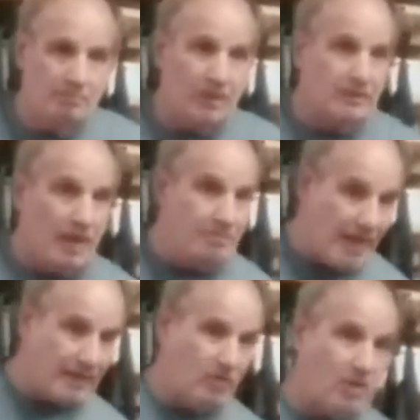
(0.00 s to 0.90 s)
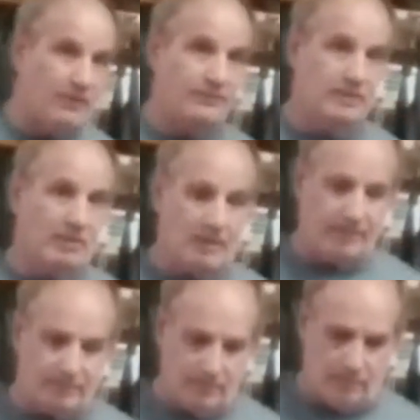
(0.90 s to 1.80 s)
But I back off,
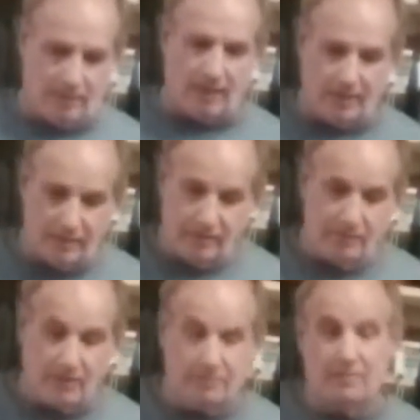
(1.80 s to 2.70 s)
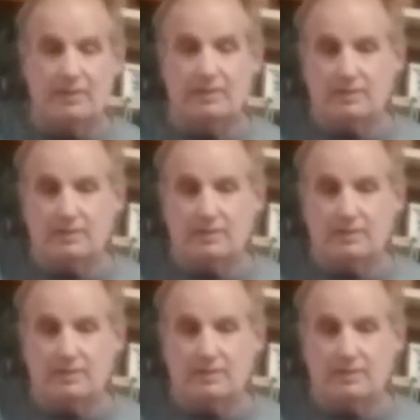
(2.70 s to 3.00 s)
I let him hunt me,